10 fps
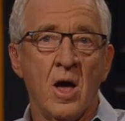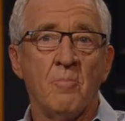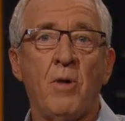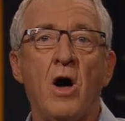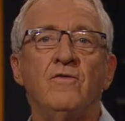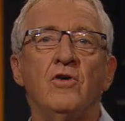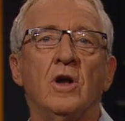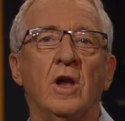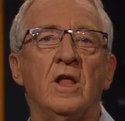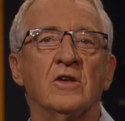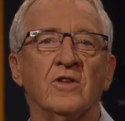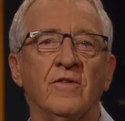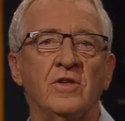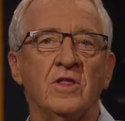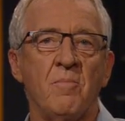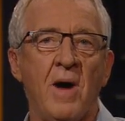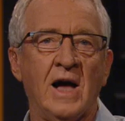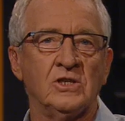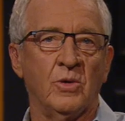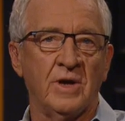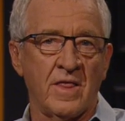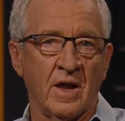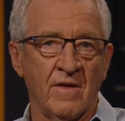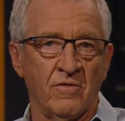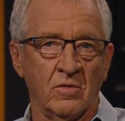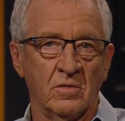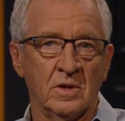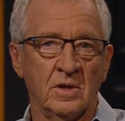Beau Vernon has lifted the bar to another level.